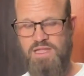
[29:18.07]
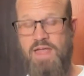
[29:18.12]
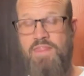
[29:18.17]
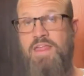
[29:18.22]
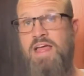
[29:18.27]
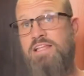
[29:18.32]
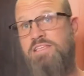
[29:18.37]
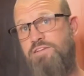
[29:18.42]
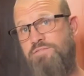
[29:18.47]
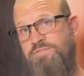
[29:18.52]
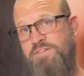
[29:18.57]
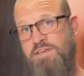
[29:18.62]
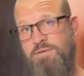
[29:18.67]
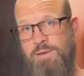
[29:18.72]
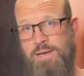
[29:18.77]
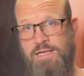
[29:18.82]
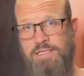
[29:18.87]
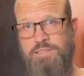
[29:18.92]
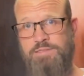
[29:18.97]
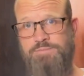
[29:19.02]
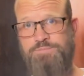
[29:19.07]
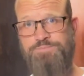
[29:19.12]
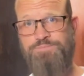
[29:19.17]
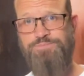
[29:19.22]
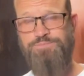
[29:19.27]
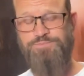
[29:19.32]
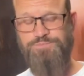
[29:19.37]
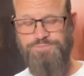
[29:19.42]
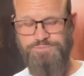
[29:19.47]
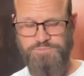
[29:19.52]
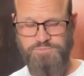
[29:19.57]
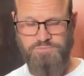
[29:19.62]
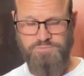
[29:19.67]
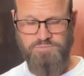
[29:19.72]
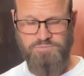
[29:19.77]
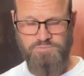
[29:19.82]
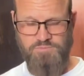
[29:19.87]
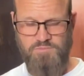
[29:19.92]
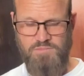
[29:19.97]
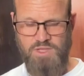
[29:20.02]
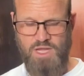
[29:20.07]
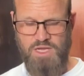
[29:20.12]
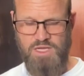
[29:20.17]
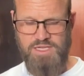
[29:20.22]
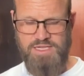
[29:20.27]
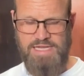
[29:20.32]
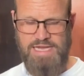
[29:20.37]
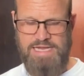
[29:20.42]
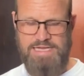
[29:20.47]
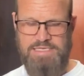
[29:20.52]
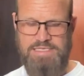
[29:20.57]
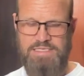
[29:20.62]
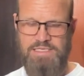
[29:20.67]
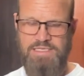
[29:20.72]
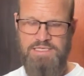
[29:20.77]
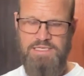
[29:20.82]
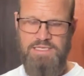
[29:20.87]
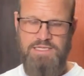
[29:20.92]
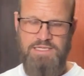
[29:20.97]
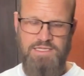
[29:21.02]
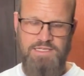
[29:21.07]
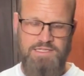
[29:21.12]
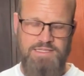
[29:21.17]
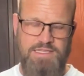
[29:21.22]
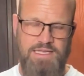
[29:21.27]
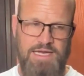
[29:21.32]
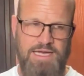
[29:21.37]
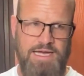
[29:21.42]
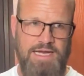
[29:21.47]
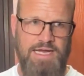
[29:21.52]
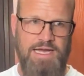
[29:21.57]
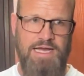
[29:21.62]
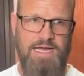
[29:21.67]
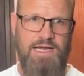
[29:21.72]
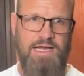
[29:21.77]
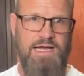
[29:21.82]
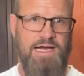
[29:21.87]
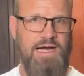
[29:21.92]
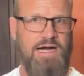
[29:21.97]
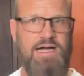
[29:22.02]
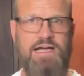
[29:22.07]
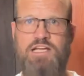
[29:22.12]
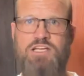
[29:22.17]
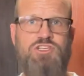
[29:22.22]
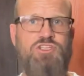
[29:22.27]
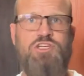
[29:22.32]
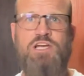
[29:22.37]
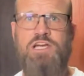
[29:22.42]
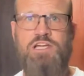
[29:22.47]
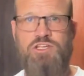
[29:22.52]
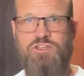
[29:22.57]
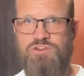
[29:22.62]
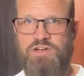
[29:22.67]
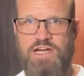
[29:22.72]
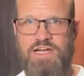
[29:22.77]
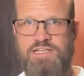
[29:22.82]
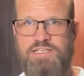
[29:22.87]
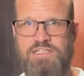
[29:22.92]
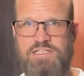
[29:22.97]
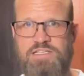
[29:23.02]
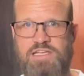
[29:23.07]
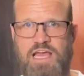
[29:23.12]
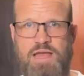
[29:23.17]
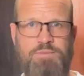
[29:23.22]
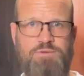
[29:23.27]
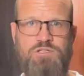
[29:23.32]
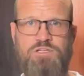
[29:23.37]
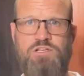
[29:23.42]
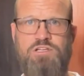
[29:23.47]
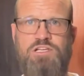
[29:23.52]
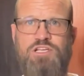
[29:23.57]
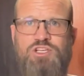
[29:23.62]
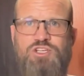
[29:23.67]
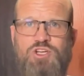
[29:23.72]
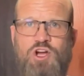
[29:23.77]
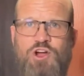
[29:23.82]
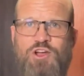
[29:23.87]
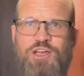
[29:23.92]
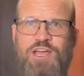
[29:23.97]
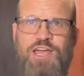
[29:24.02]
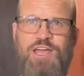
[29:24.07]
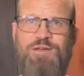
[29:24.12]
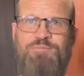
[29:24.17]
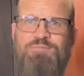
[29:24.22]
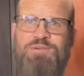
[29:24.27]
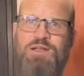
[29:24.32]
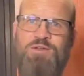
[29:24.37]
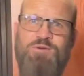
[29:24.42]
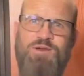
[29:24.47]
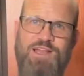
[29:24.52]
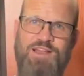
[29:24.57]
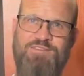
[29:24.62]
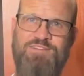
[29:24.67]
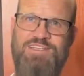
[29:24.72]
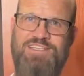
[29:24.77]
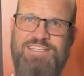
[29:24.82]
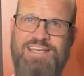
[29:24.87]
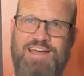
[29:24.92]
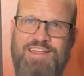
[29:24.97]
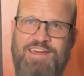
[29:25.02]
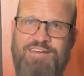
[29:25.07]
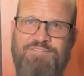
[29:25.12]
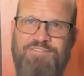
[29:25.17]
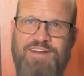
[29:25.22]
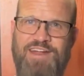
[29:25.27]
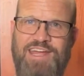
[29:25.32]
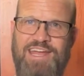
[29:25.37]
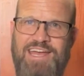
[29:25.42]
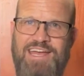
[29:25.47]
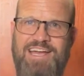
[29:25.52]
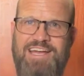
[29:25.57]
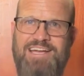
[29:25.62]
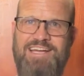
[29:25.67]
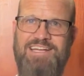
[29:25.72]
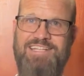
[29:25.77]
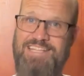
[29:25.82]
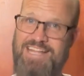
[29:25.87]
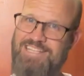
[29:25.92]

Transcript: And that's a female. Okay. Uh, our exchange rate is absolutely shocking, but we live in South Africa.